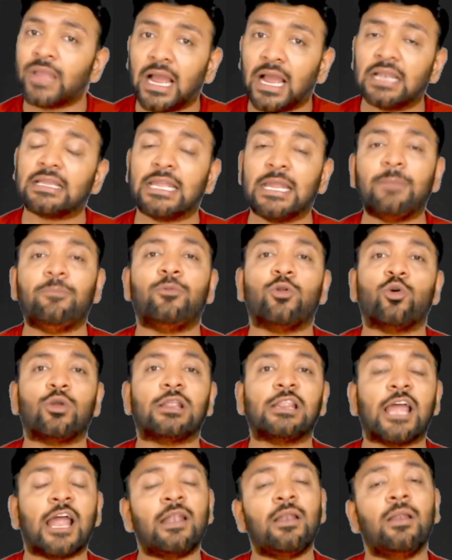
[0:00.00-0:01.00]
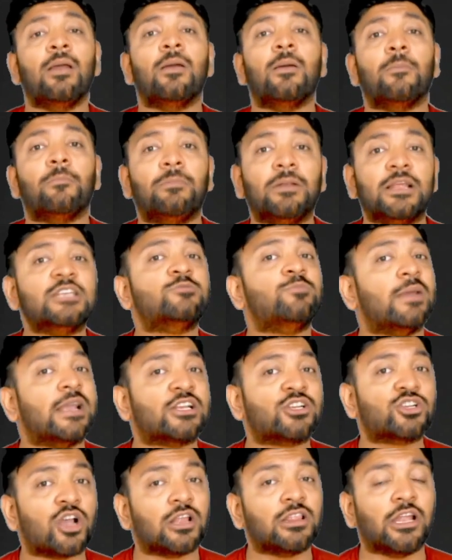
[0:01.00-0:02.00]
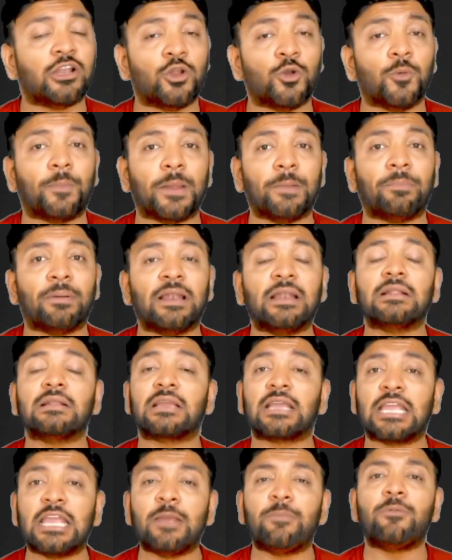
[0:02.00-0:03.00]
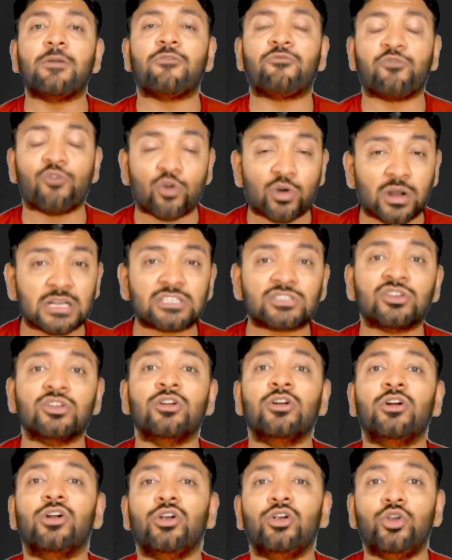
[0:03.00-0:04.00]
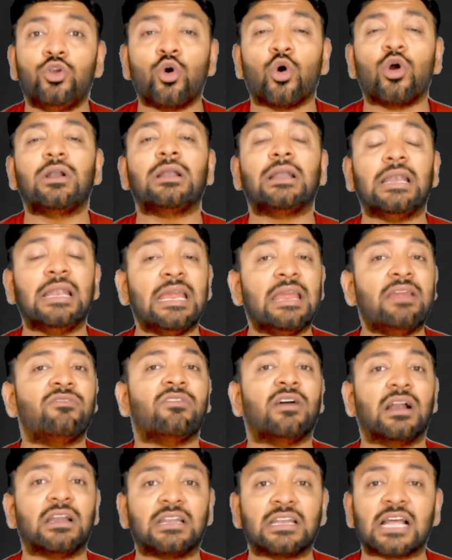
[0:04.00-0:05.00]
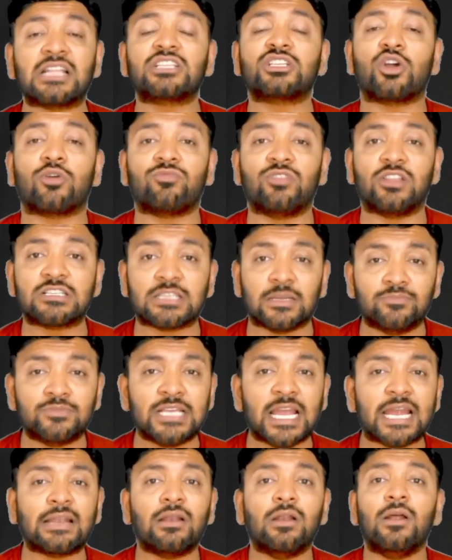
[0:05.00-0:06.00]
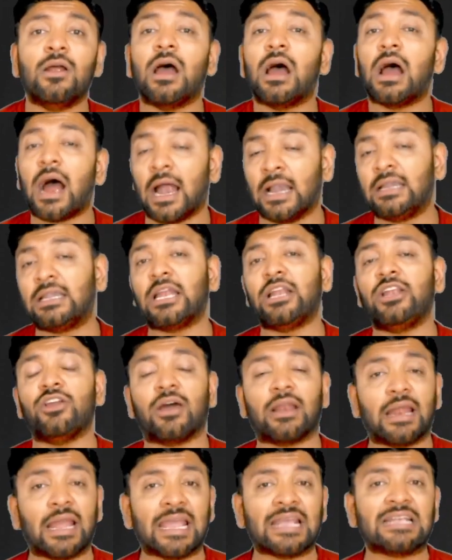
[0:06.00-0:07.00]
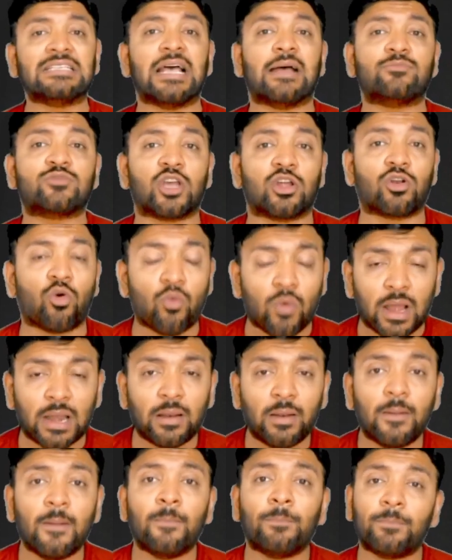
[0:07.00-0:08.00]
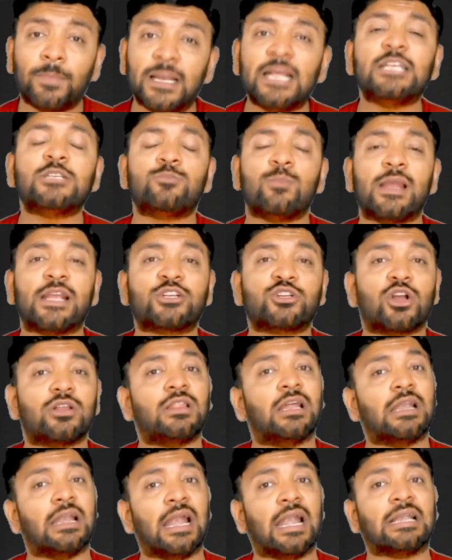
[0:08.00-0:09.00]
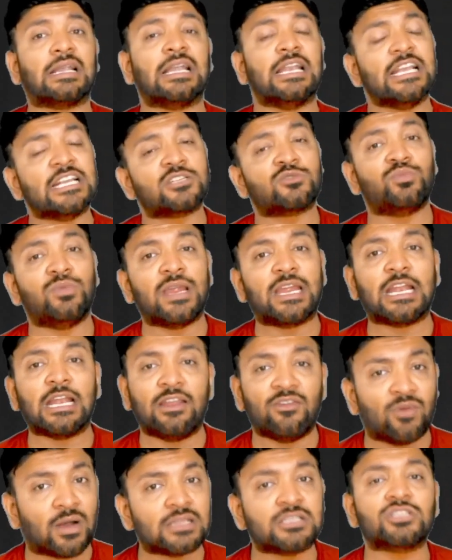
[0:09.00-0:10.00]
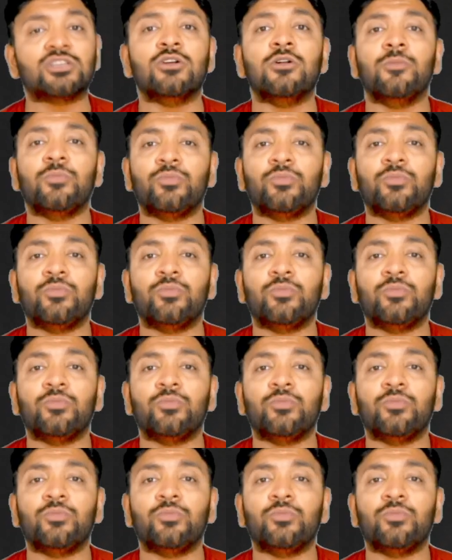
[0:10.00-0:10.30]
I'll keep doing that. Please make sure that you people keep your focus. Don't leave a touch of the subject until your exams are over. Please make sure that at least weekly once